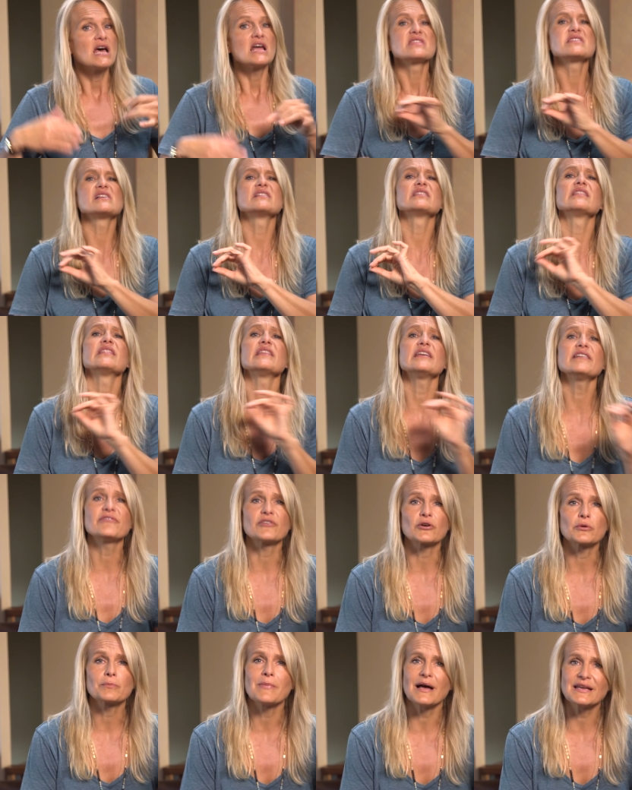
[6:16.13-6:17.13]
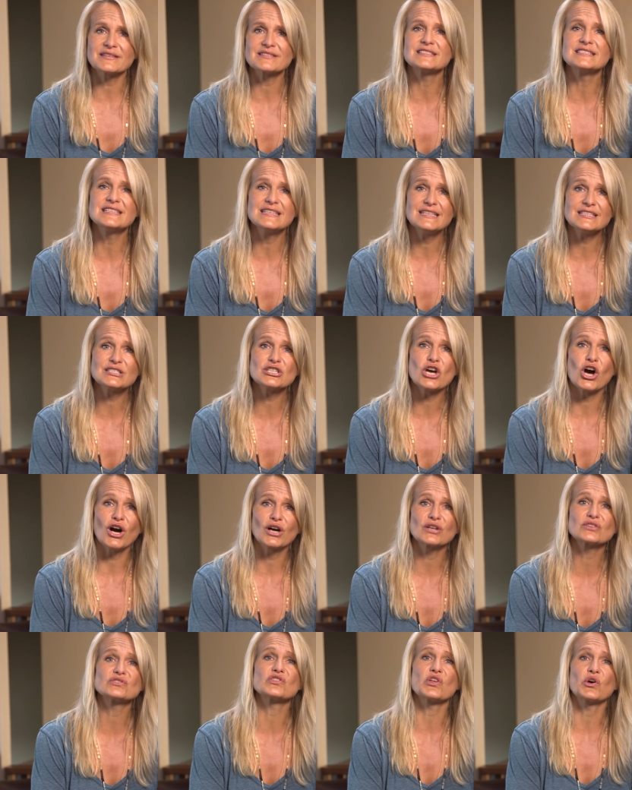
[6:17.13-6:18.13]
The liver must
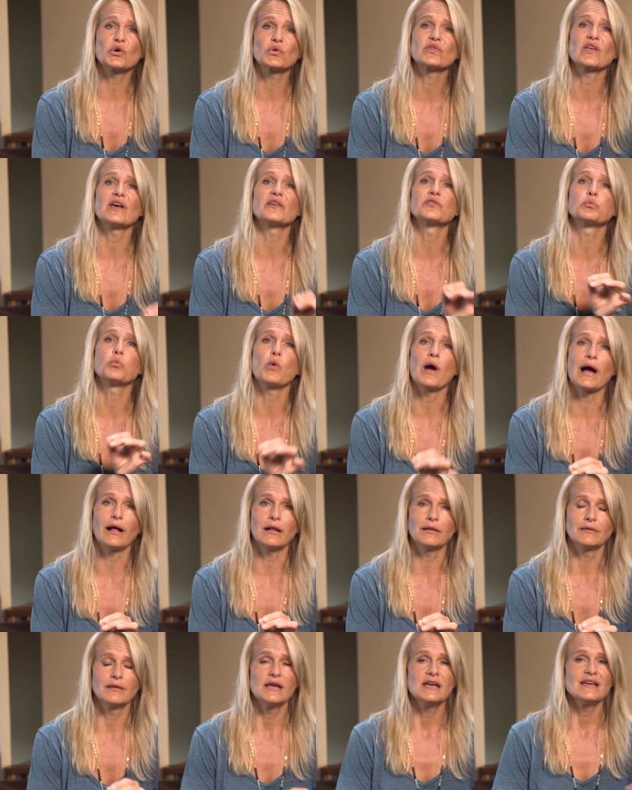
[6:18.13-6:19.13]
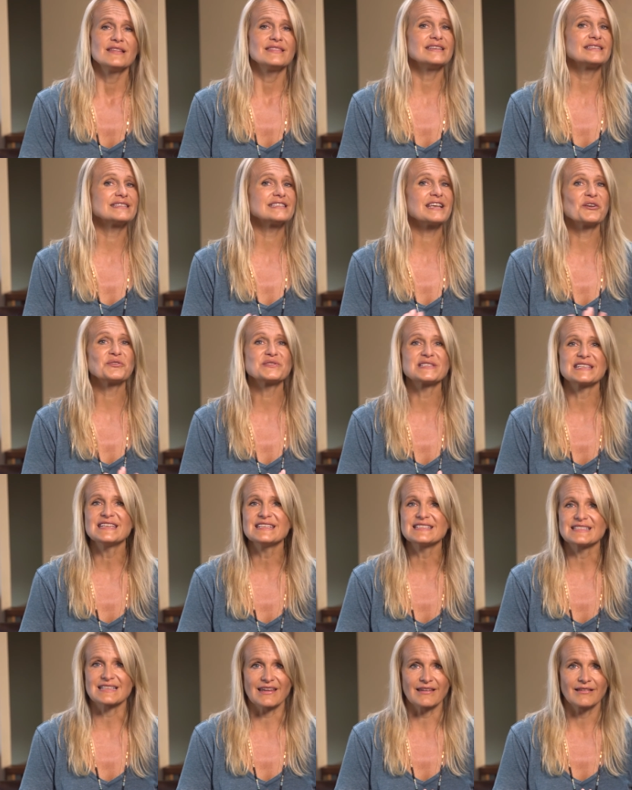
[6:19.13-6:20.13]
detox those as well. This sounds
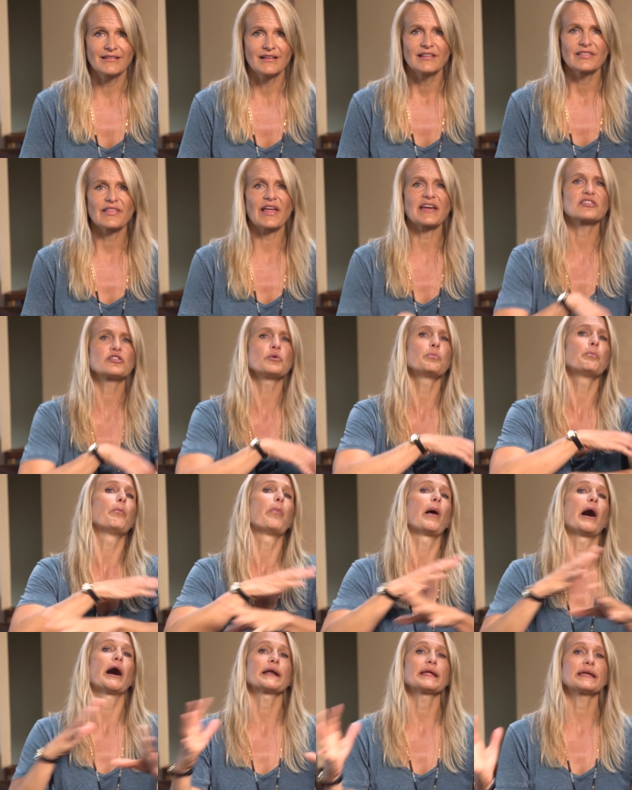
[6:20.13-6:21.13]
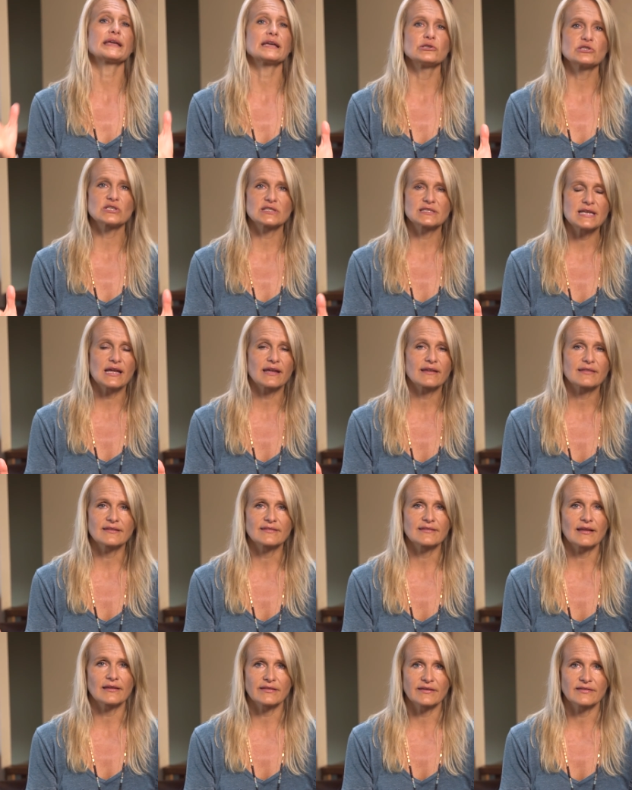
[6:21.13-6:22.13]
easy, like the body can just take
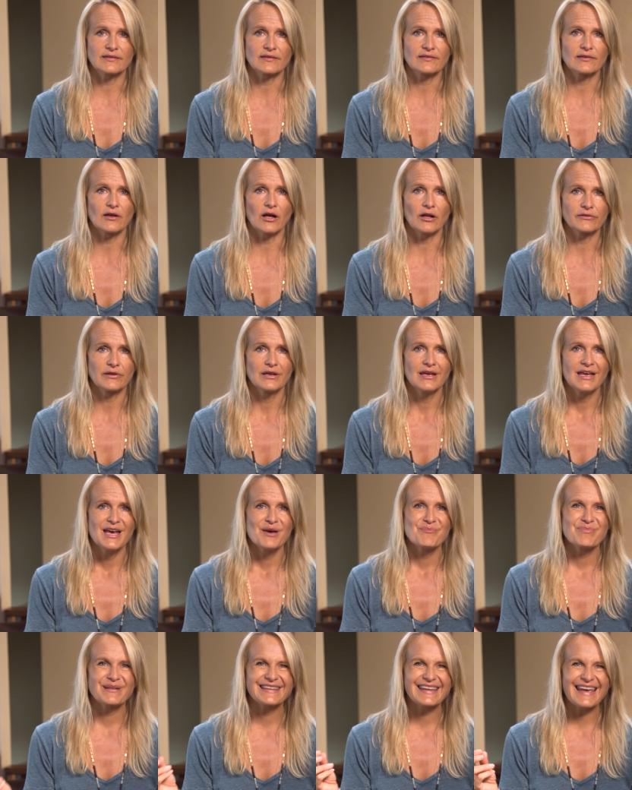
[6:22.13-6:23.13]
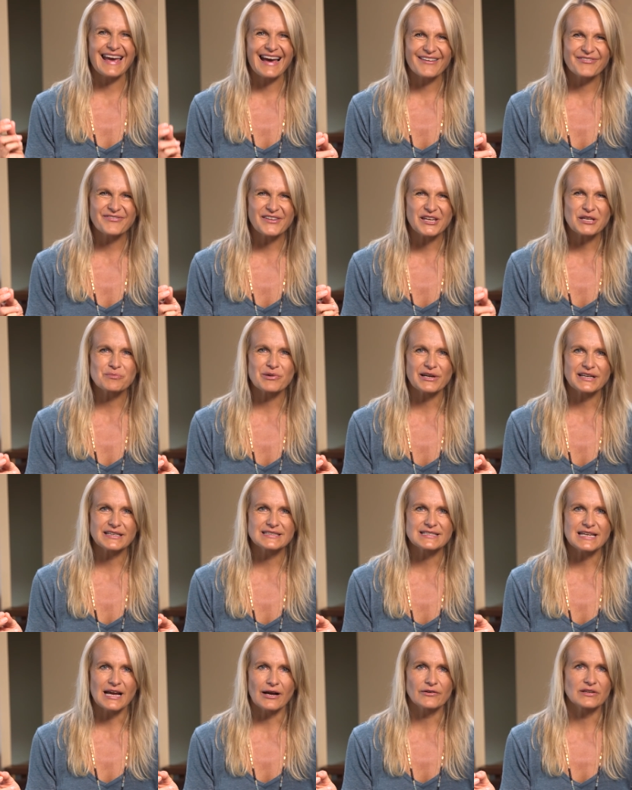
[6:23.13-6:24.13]
this endless assault. But caffeine breaks
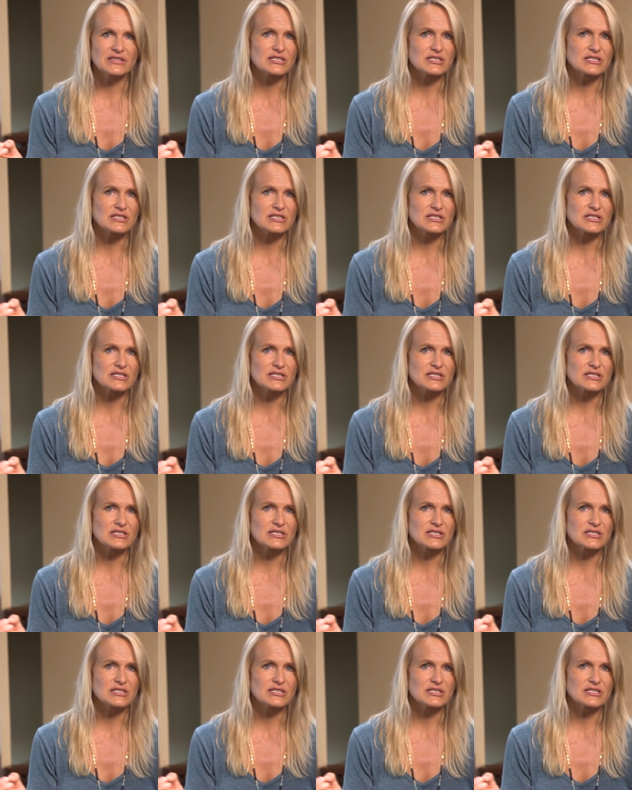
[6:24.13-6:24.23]
down